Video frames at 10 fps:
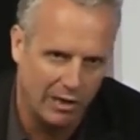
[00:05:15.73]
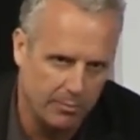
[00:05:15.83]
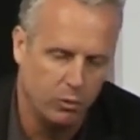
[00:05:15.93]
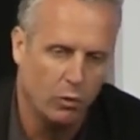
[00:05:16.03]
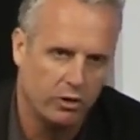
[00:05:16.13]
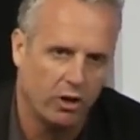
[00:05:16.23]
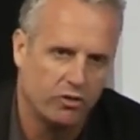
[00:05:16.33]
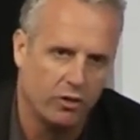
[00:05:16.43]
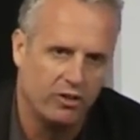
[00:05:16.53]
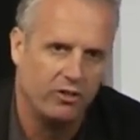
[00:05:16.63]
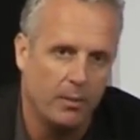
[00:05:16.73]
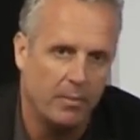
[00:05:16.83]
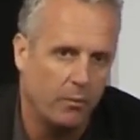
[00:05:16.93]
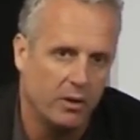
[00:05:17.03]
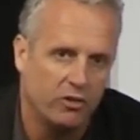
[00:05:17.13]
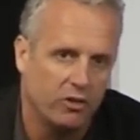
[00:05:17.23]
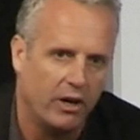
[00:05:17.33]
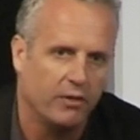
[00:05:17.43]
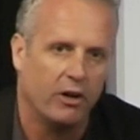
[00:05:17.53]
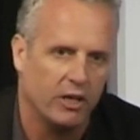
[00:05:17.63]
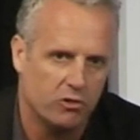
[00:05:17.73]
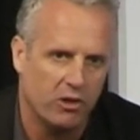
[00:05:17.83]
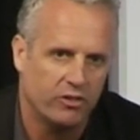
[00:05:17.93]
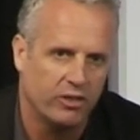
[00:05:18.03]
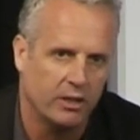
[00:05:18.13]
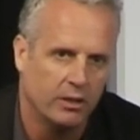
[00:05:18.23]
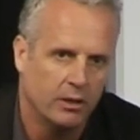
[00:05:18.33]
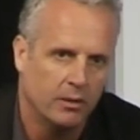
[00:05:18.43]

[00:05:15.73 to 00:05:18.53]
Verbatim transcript: brand broadcast on its head, is very, very interesting